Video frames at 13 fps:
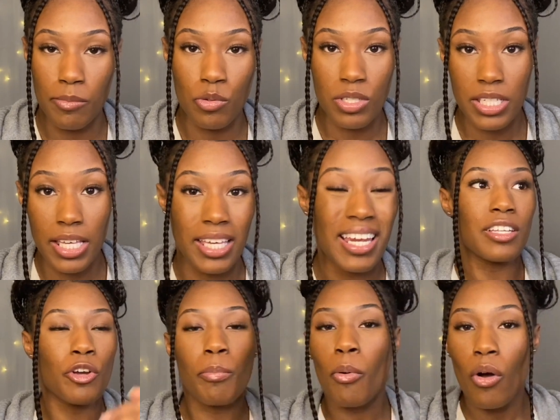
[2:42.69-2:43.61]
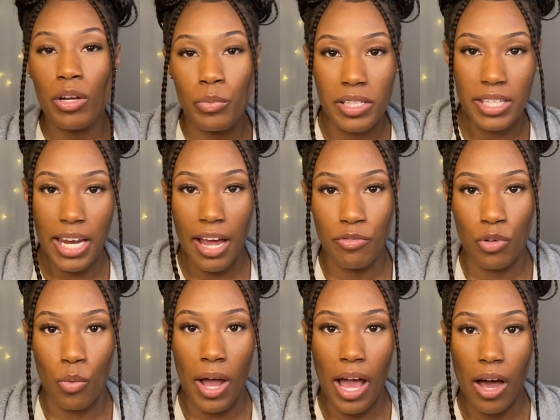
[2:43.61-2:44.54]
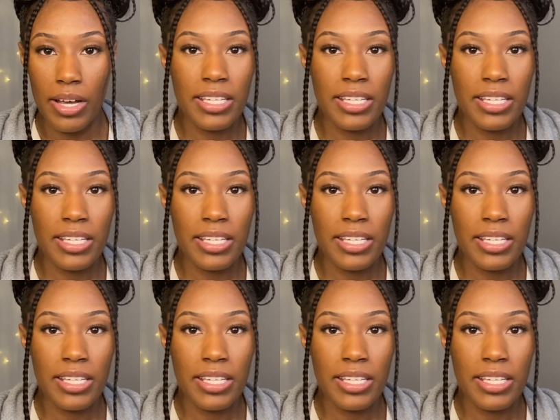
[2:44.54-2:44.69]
you see it. You're bored with it after a while.